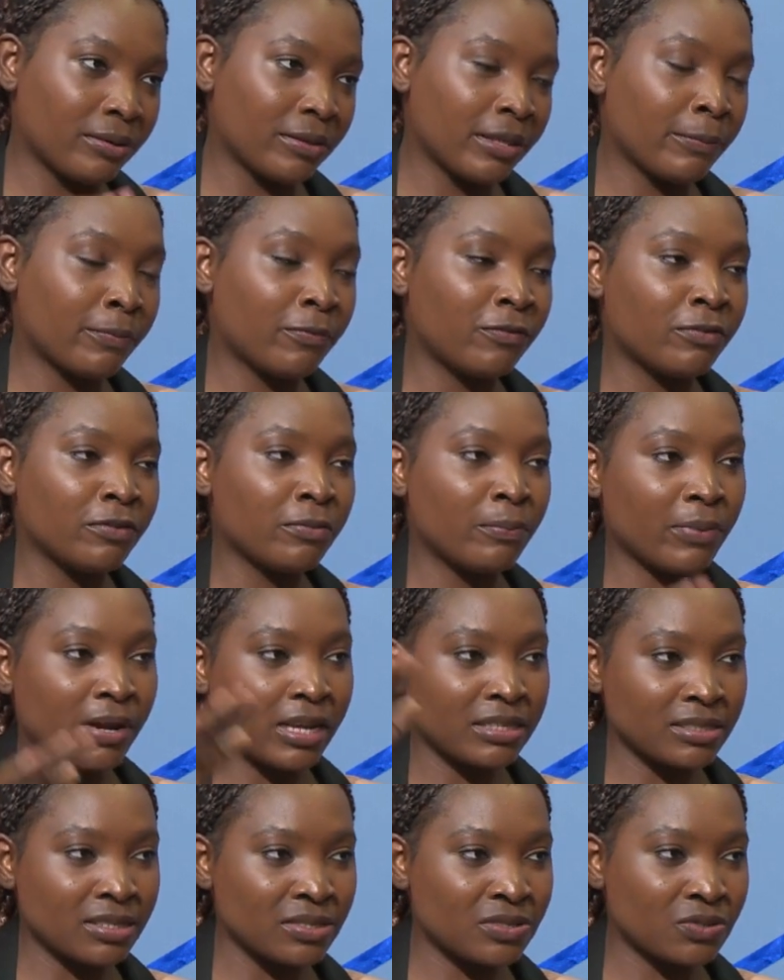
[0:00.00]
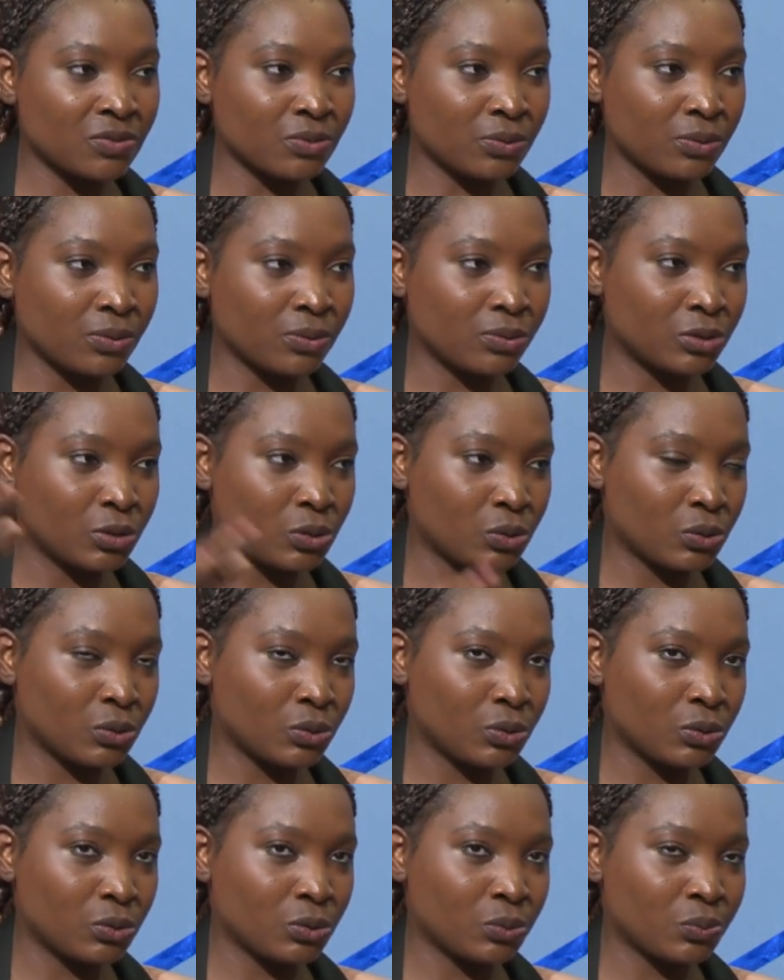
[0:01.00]
the food prices to
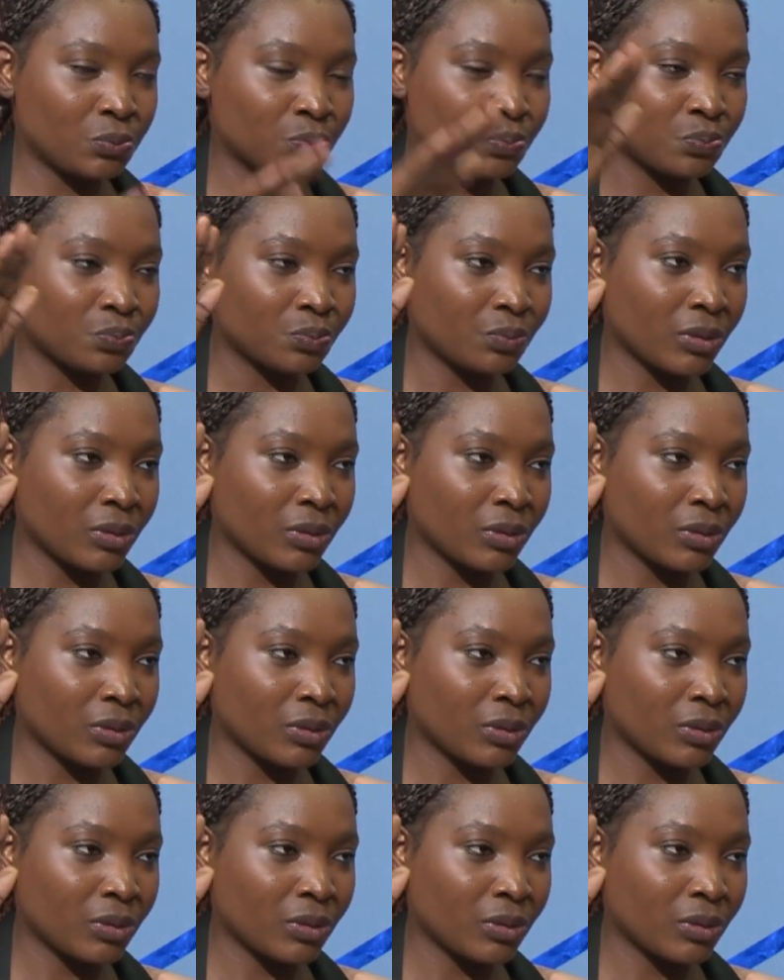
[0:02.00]
to